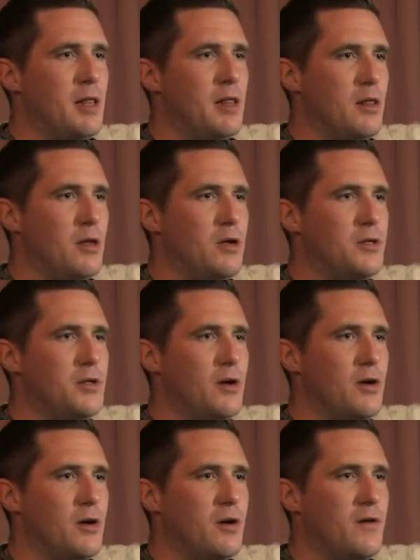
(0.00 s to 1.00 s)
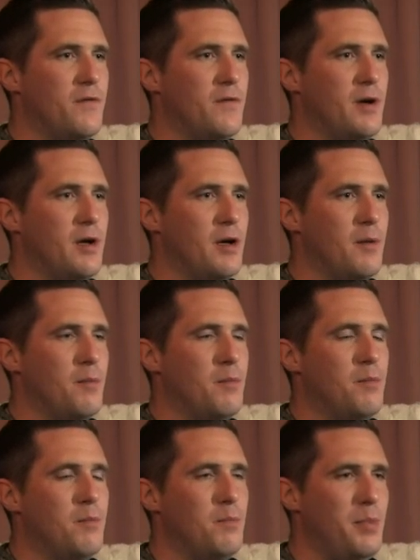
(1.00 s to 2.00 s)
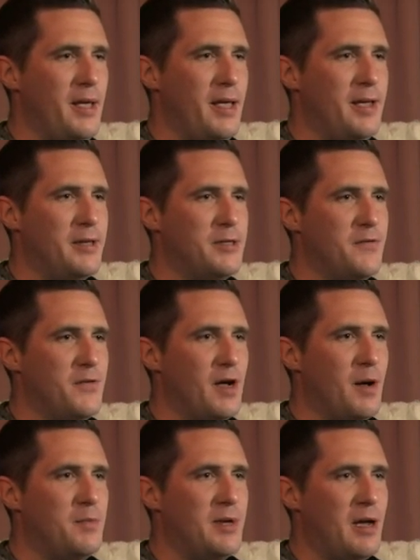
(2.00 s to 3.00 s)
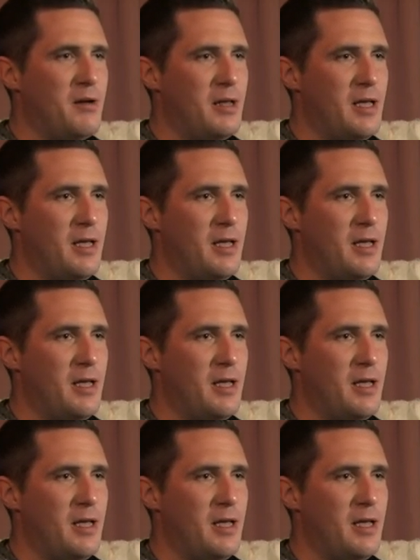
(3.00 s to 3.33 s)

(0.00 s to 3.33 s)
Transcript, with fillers: a lot of um, beings have come down